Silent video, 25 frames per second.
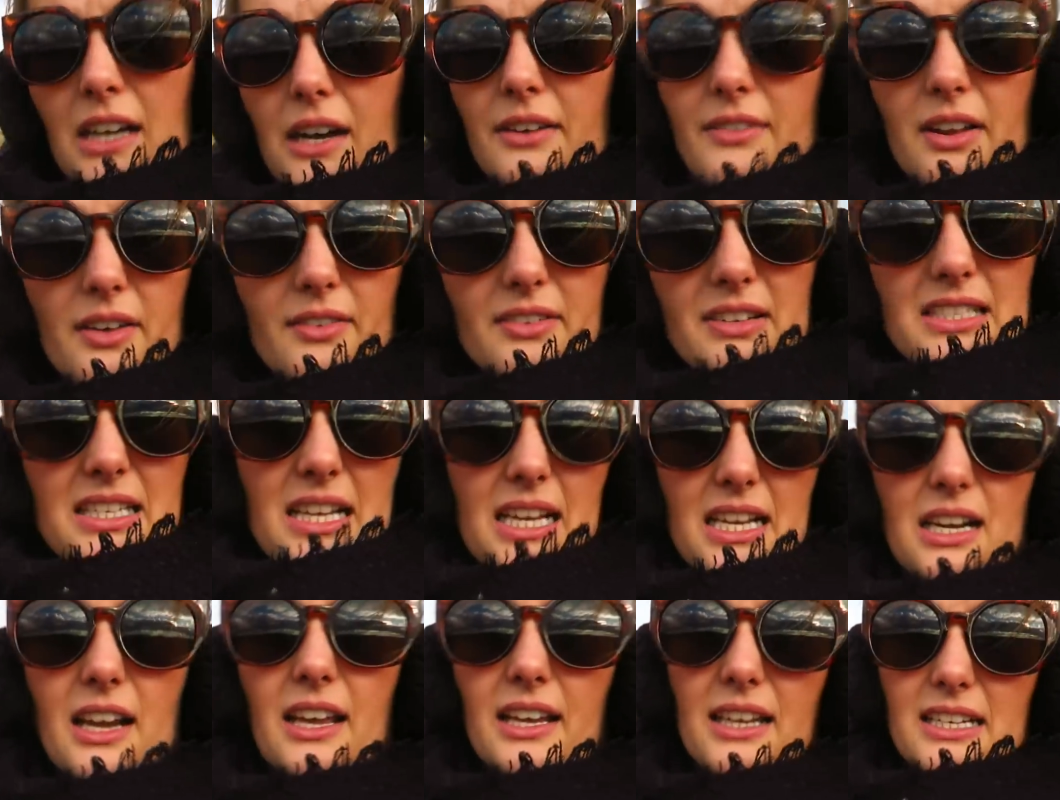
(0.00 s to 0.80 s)
I've never
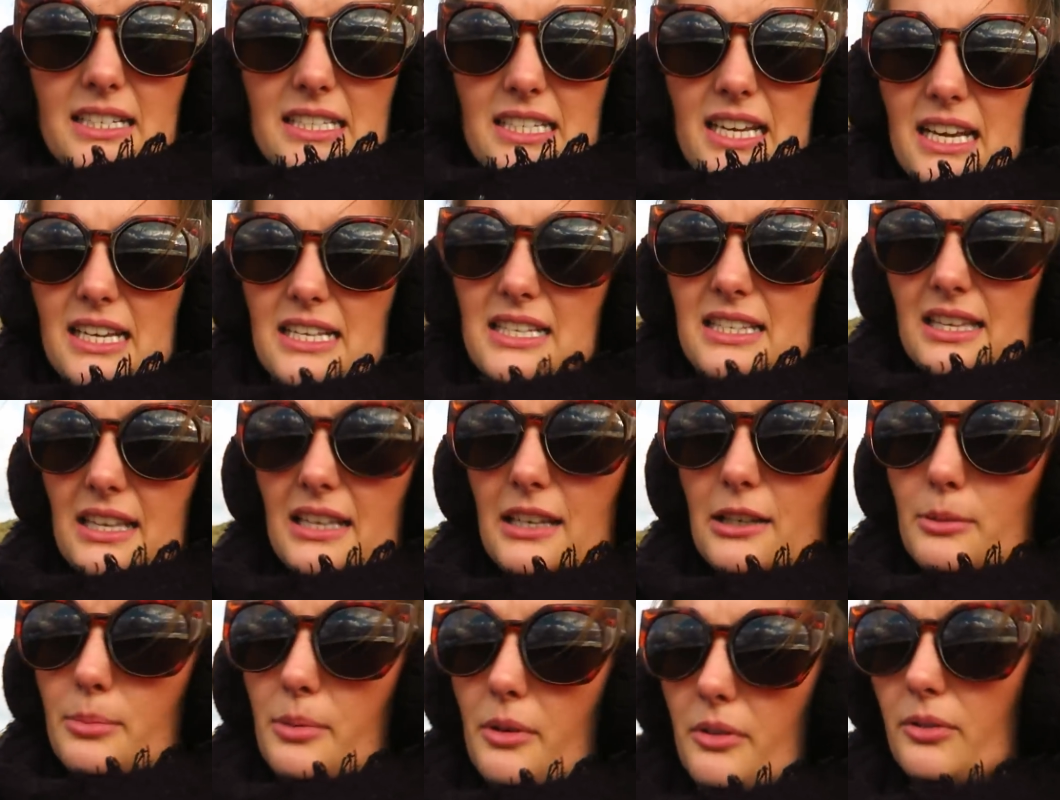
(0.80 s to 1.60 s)
seen, like, a dead
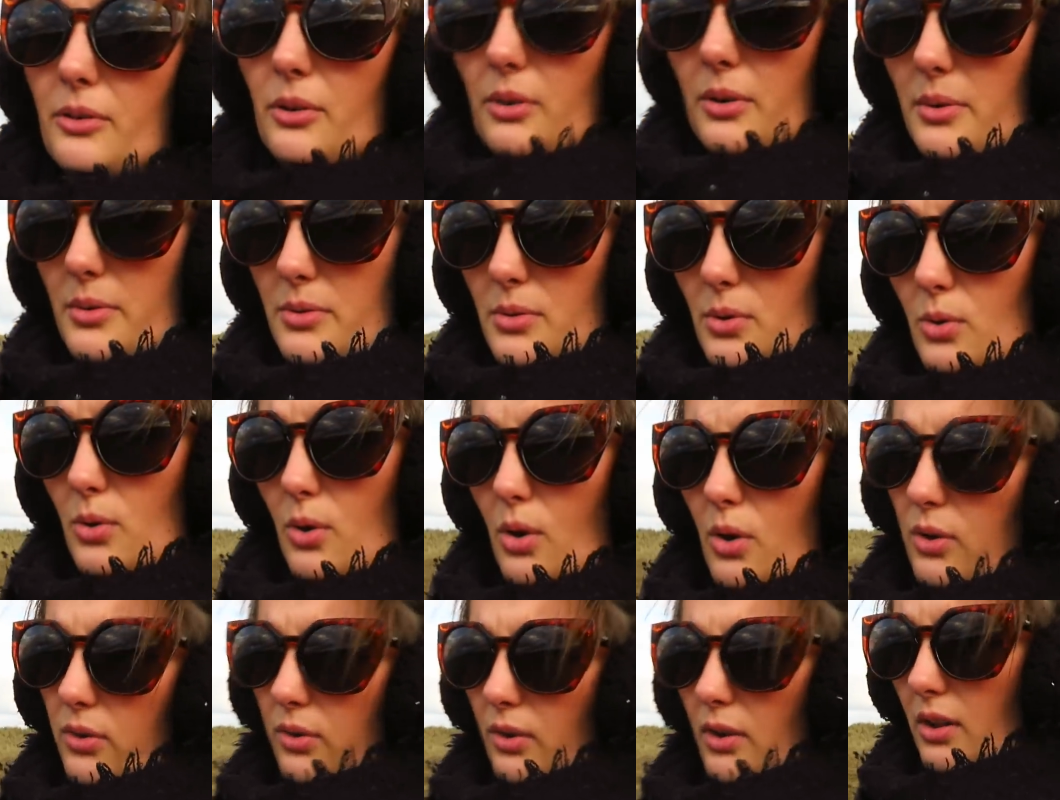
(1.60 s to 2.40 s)
seal before. It was
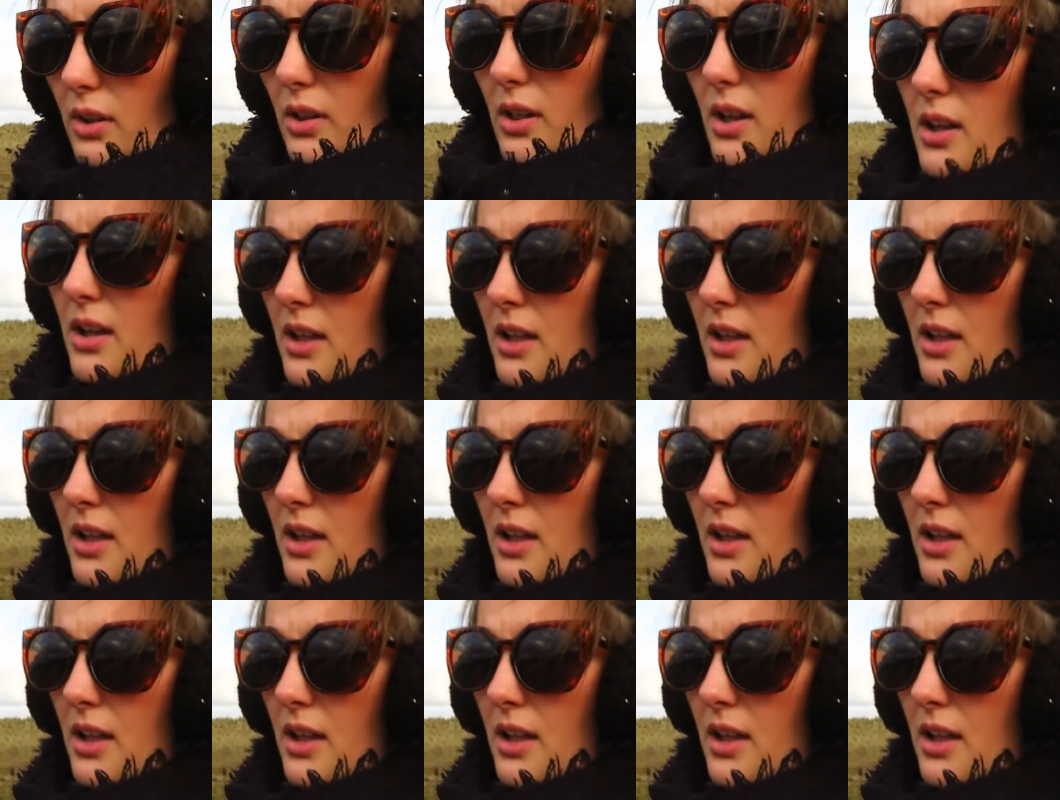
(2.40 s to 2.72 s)
awful.